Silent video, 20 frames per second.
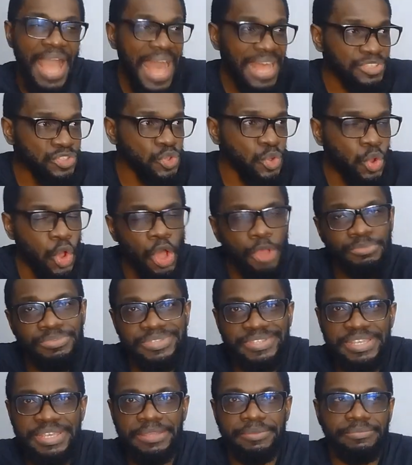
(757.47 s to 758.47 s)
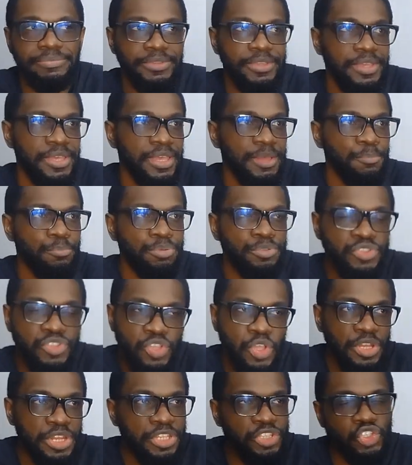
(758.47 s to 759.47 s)
Hato comes in,
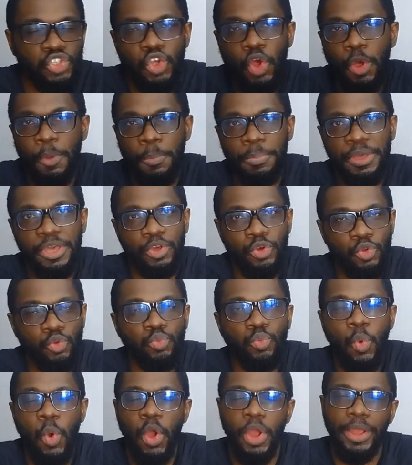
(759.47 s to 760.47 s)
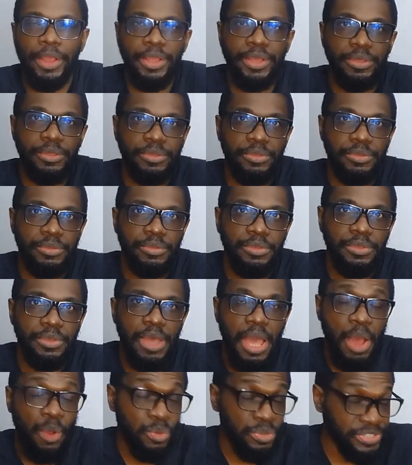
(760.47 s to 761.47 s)
puts on a job, a good work.
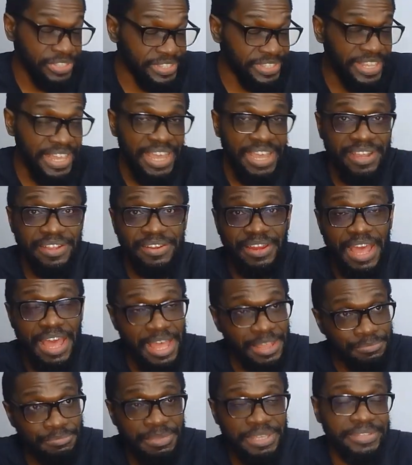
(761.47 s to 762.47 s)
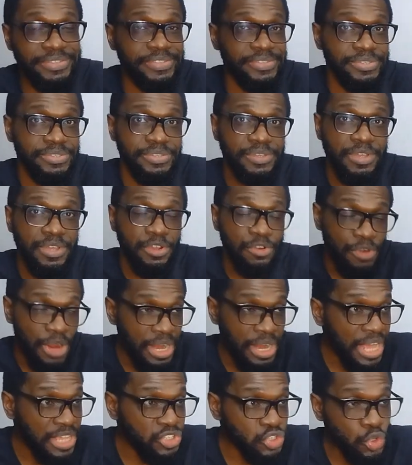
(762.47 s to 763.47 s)
I was scared, I admit.
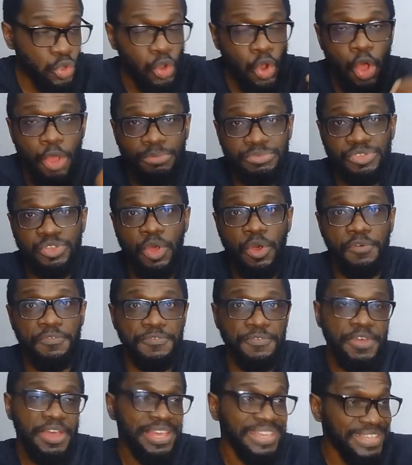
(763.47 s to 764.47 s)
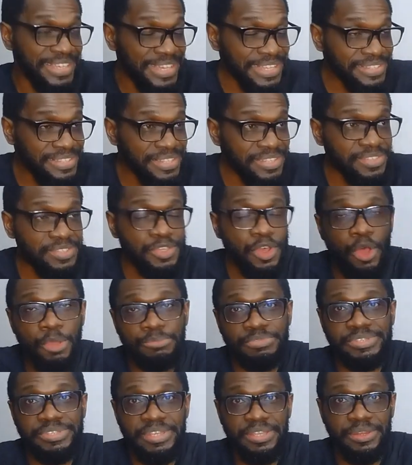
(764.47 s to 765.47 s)
Garnacho comes off. Gittins
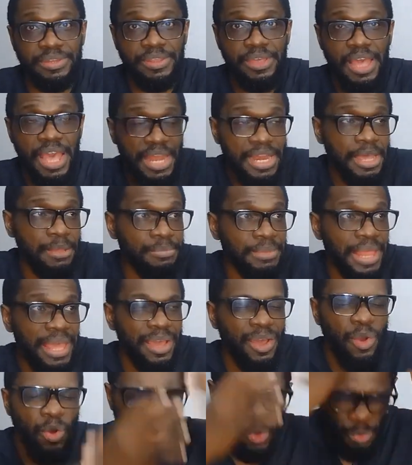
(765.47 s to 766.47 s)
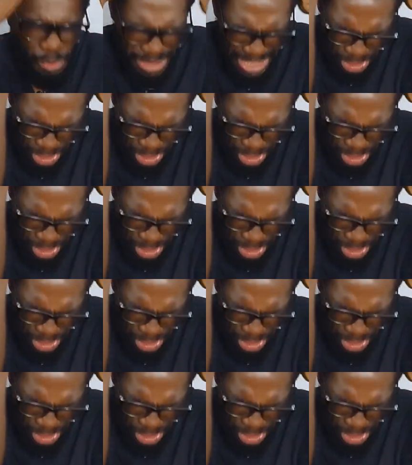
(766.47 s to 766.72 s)
comes in. And I'm like, oh